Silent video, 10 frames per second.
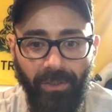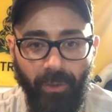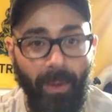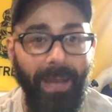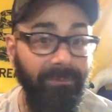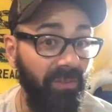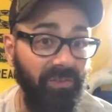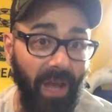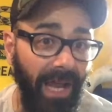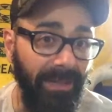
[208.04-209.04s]
you have to
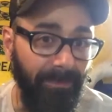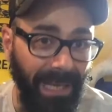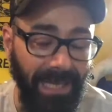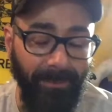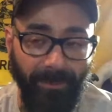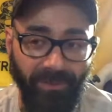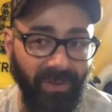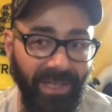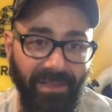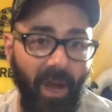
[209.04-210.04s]
sign papers
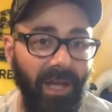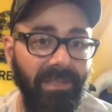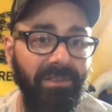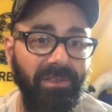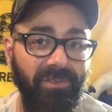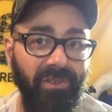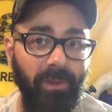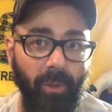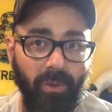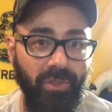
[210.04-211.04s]
like
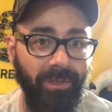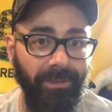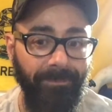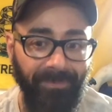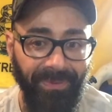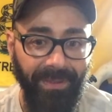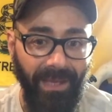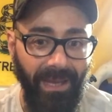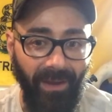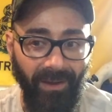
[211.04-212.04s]
non-disclosure
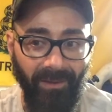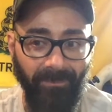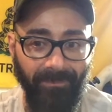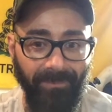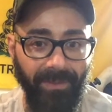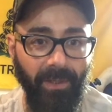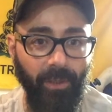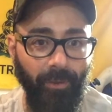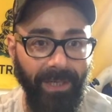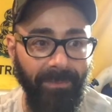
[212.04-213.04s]

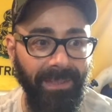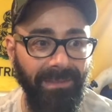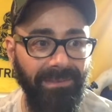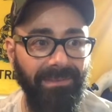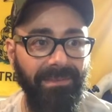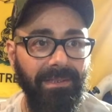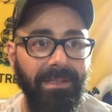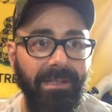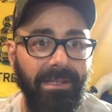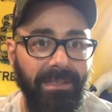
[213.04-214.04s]
agreements
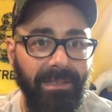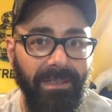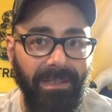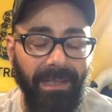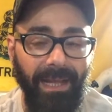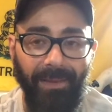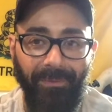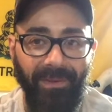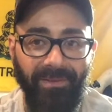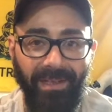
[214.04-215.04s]
and
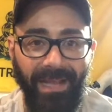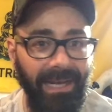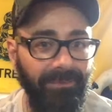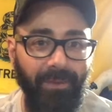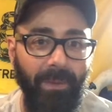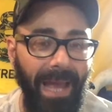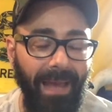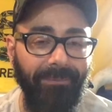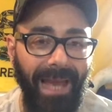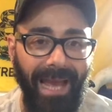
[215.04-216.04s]
things like that. If you
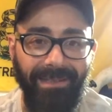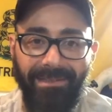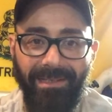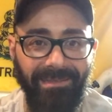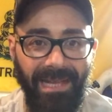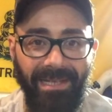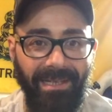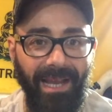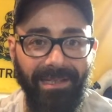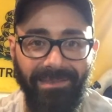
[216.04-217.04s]
have access to any
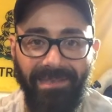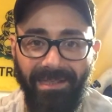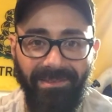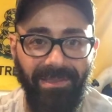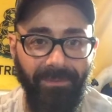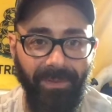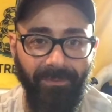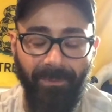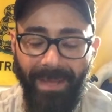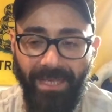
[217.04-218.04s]
kind of sensitive
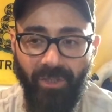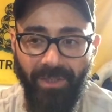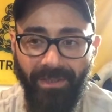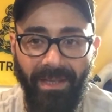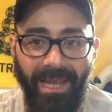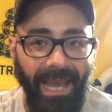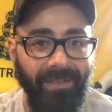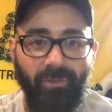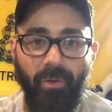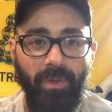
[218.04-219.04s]
information,
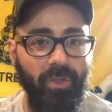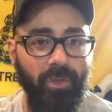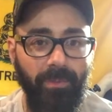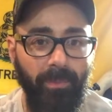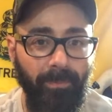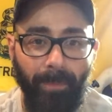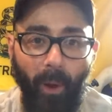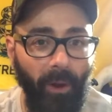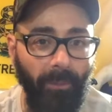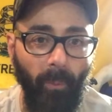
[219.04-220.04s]
as soon as you
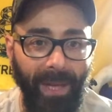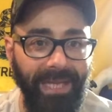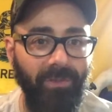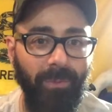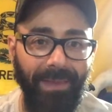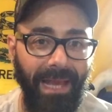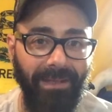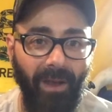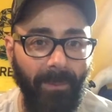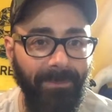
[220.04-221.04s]
part ways with
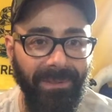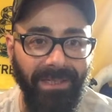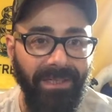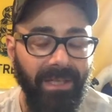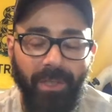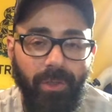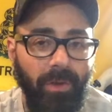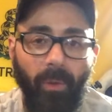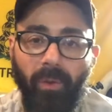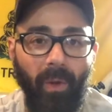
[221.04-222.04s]
that company, you
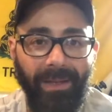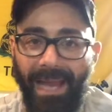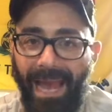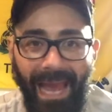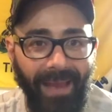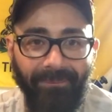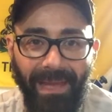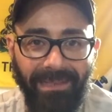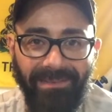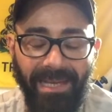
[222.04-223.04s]
no longer have
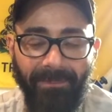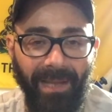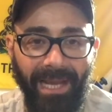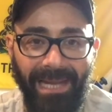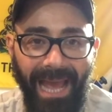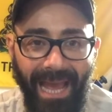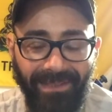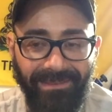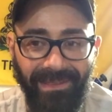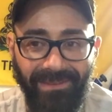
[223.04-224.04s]
that same kind of
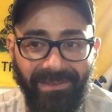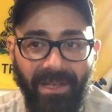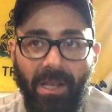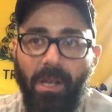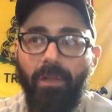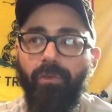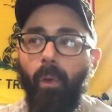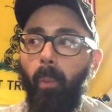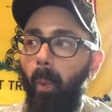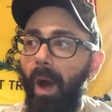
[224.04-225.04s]
access. So
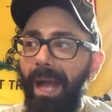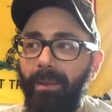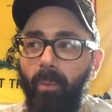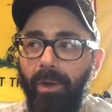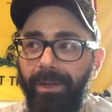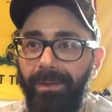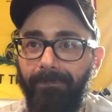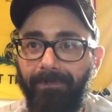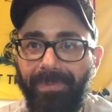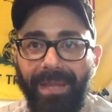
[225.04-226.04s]
why would,
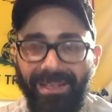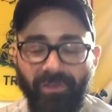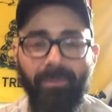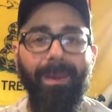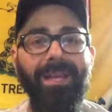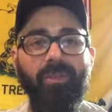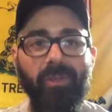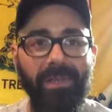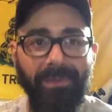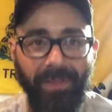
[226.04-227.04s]

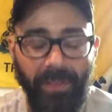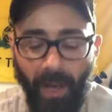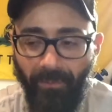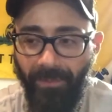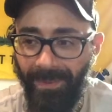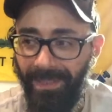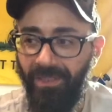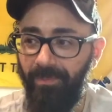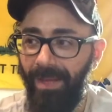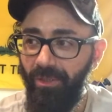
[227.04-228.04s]
especially the government,
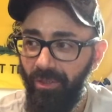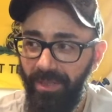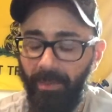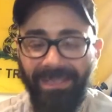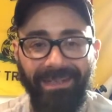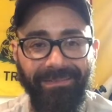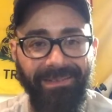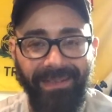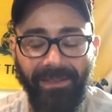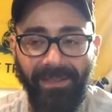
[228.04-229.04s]
especially when they're
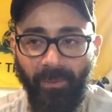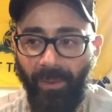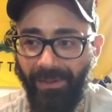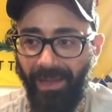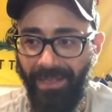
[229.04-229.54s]
dealing with